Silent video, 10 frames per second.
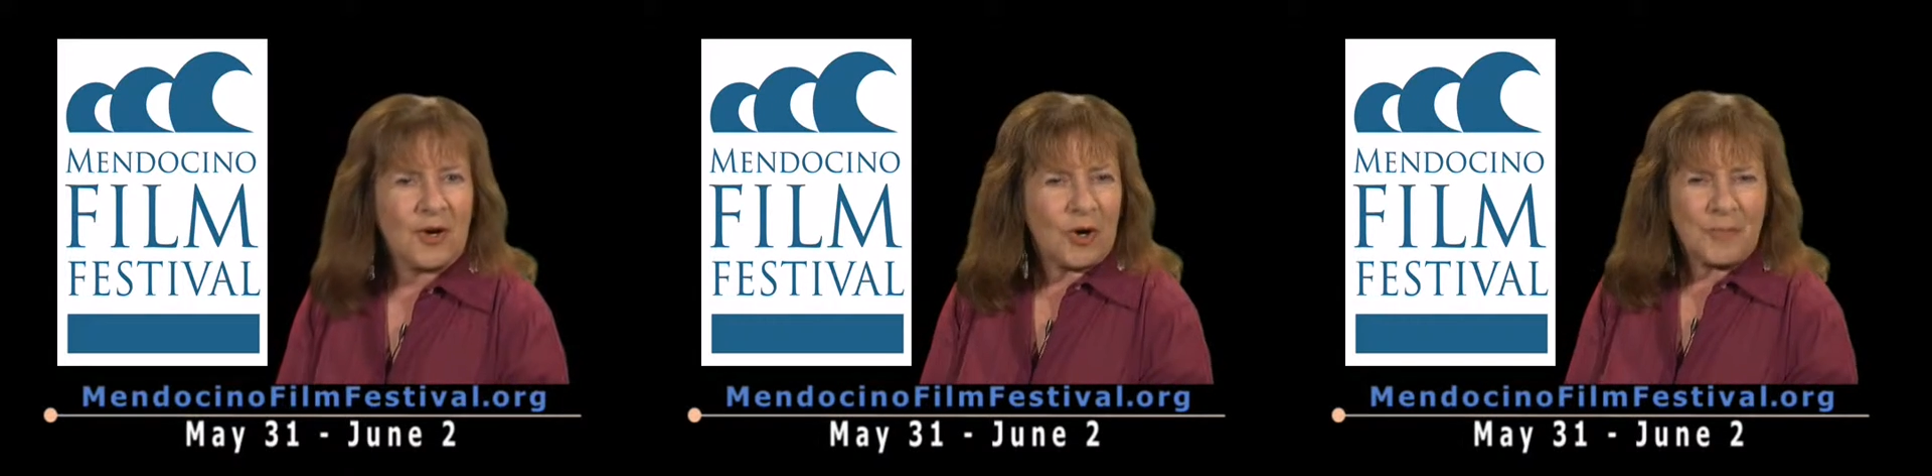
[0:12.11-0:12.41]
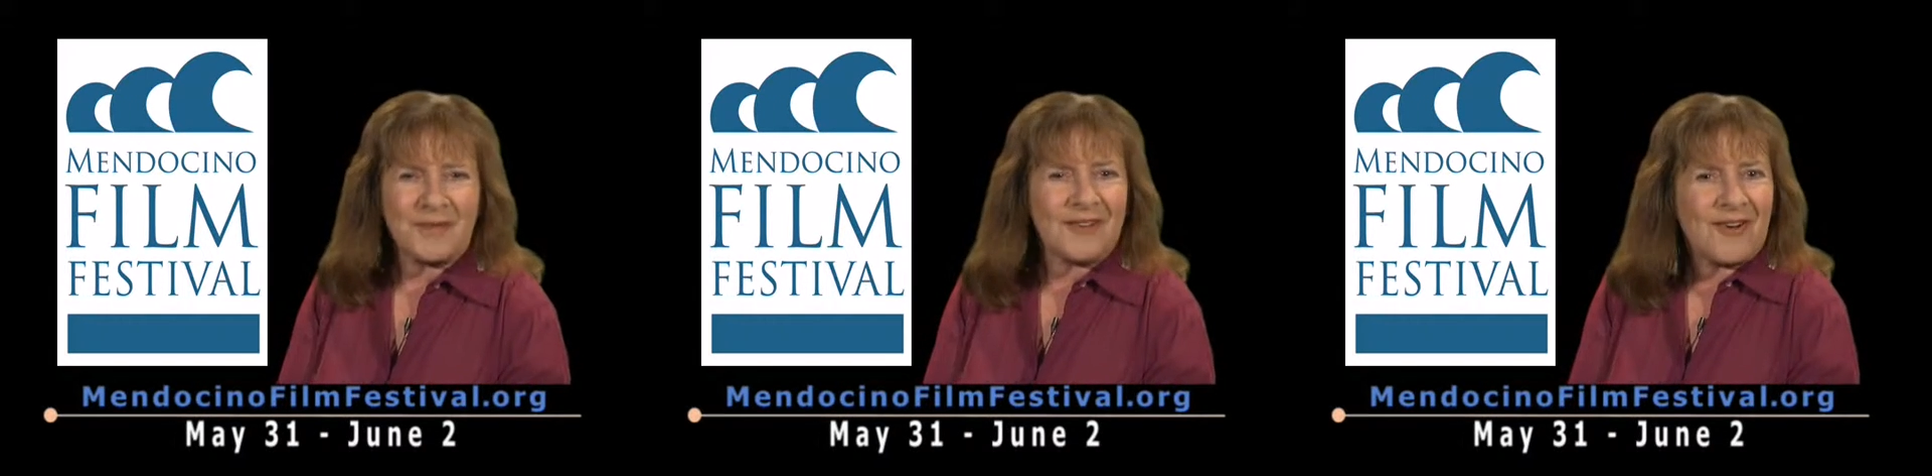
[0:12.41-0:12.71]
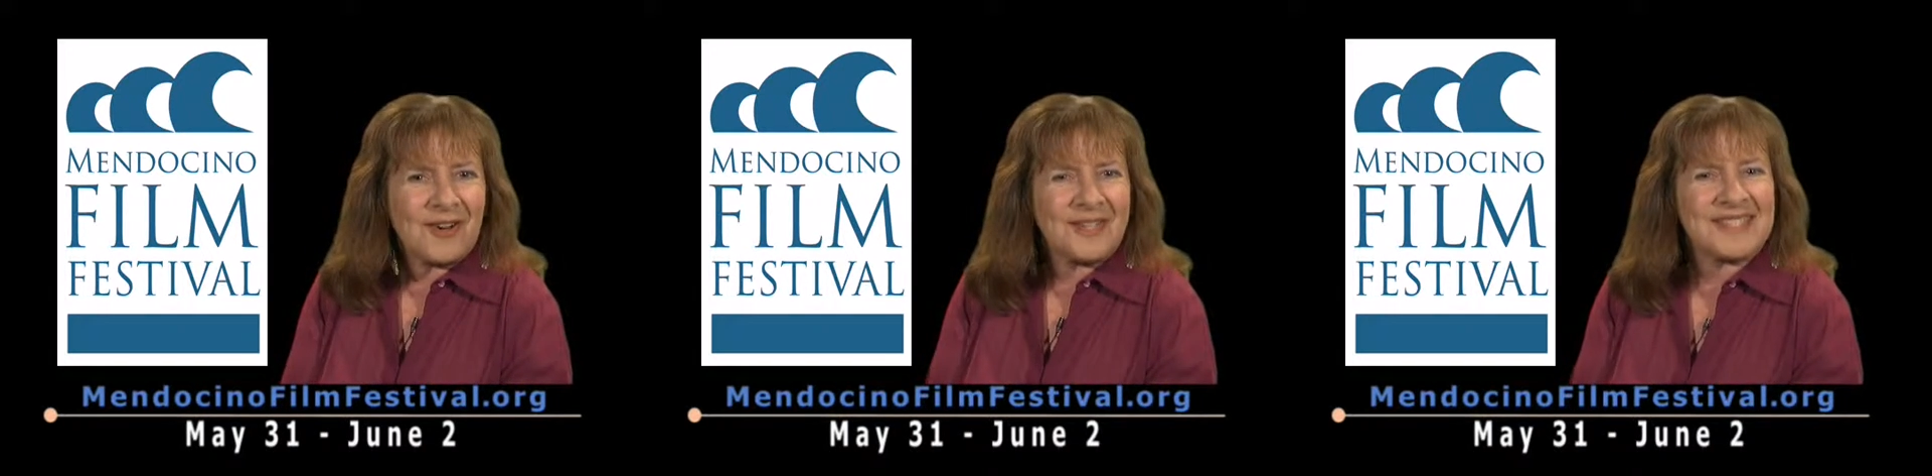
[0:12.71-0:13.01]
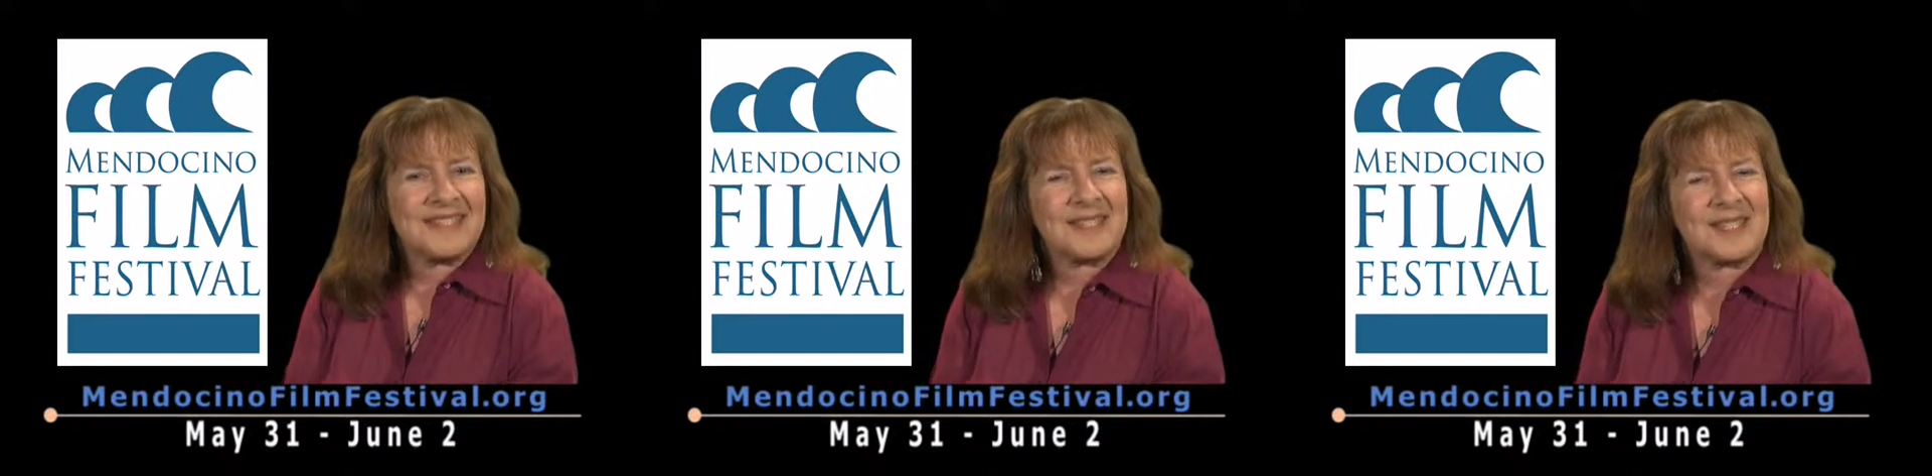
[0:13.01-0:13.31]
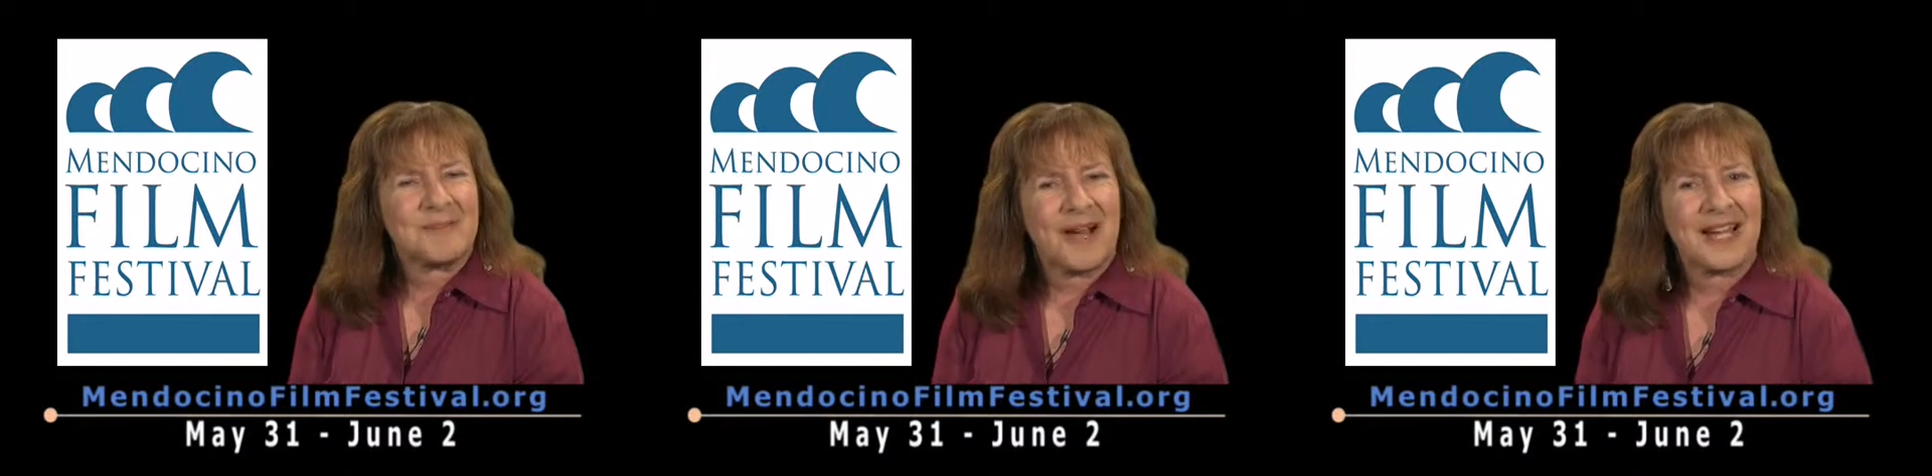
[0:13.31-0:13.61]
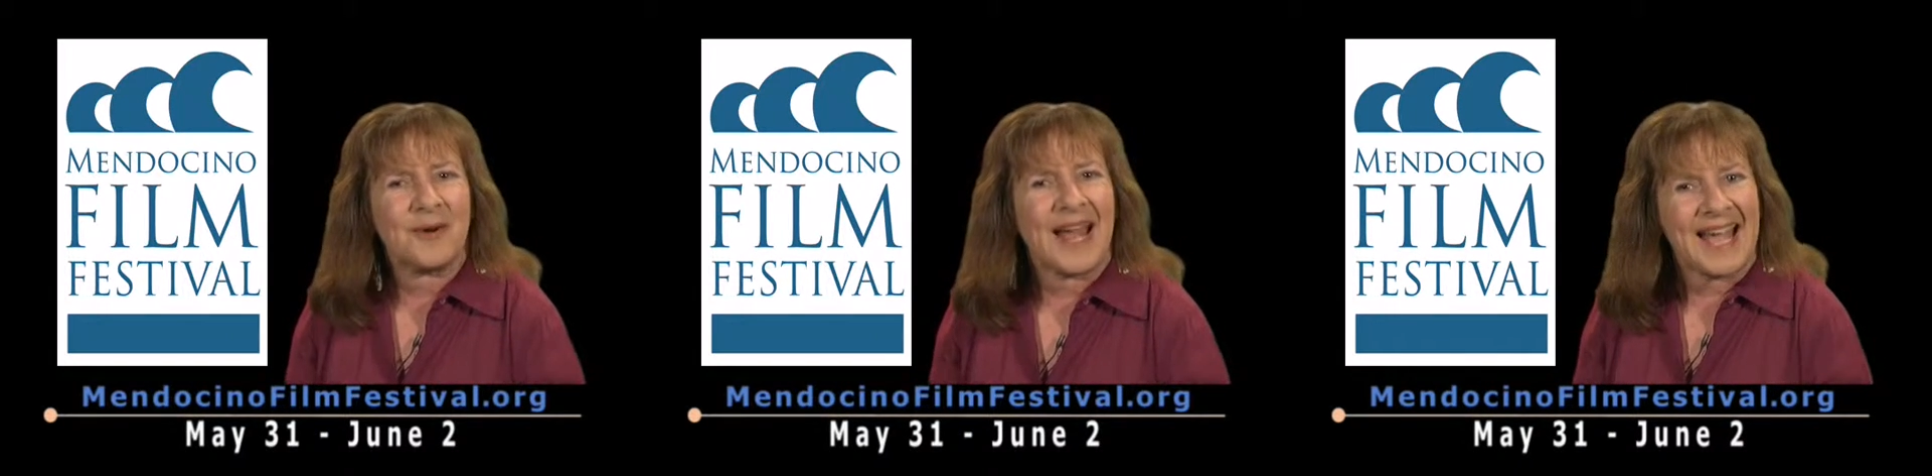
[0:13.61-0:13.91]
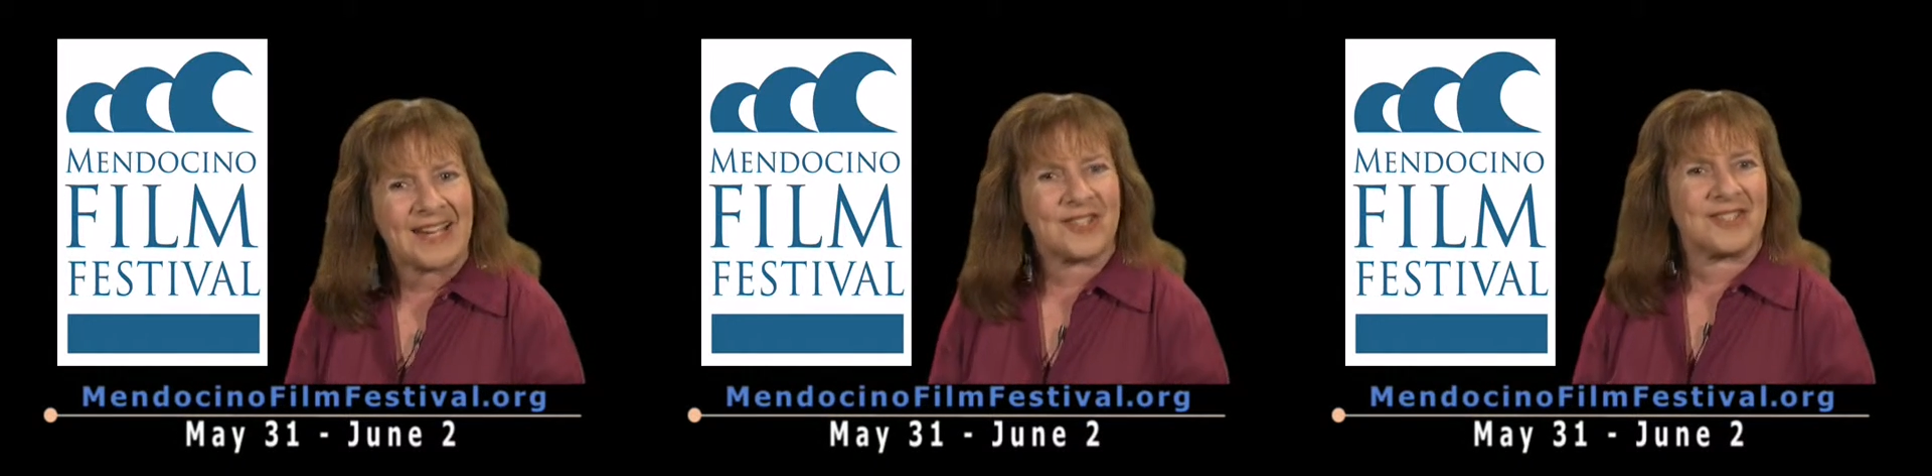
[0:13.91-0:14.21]
open hearts, and inspire
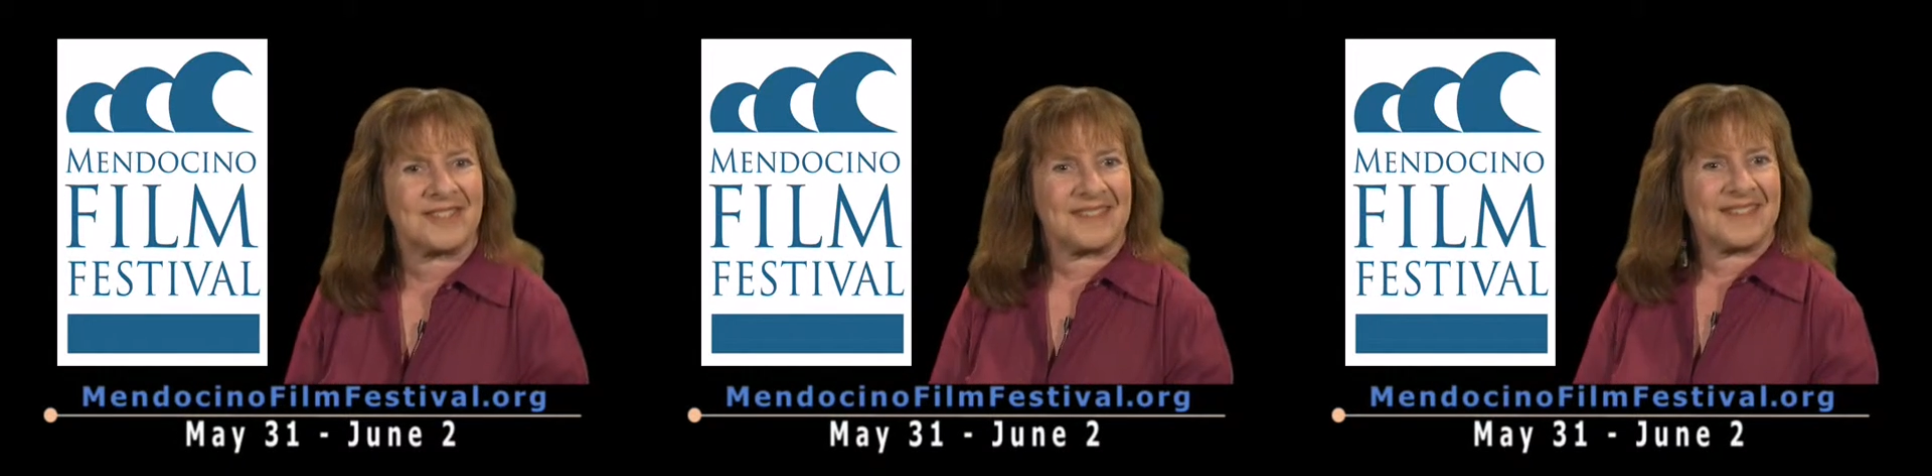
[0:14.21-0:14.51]
action.